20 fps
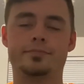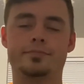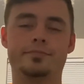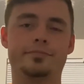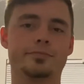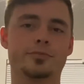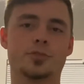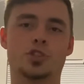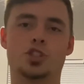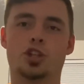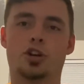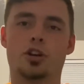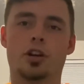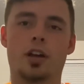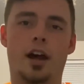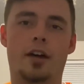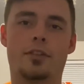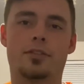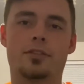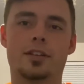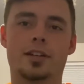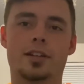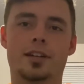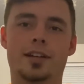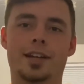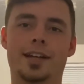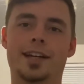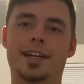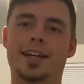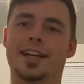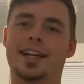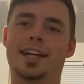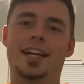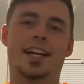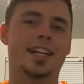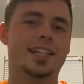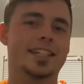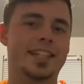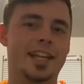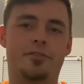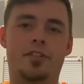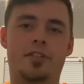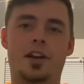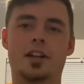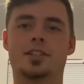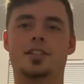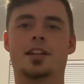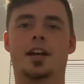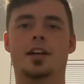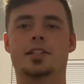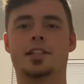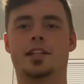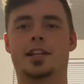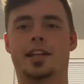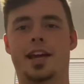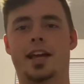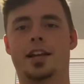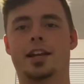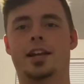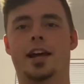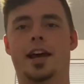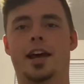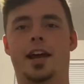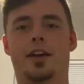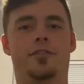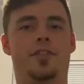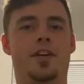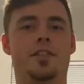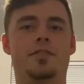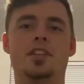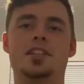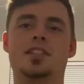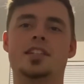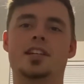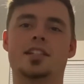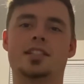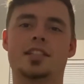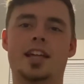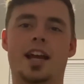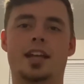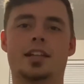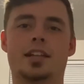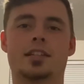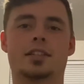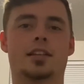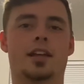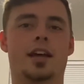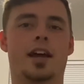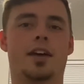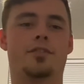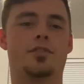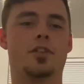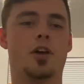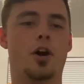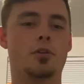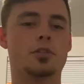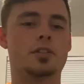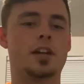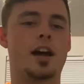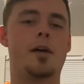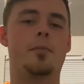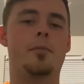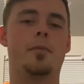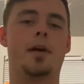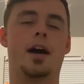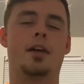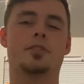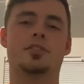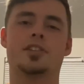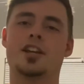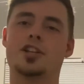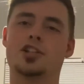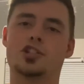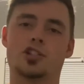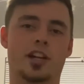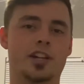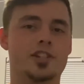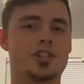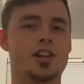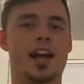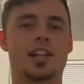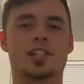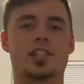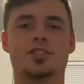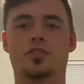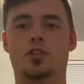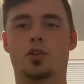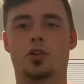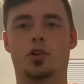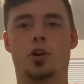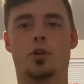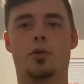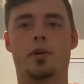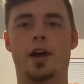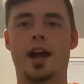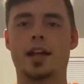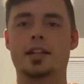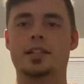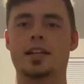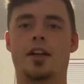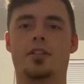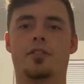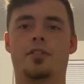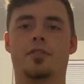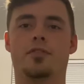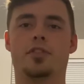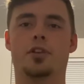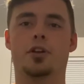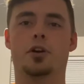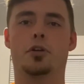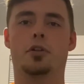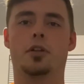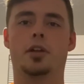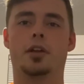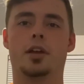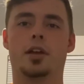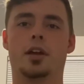Sure enough, defense does it again today. 56 seconds left, no timeouts. They just let Jacksonville go right down the field.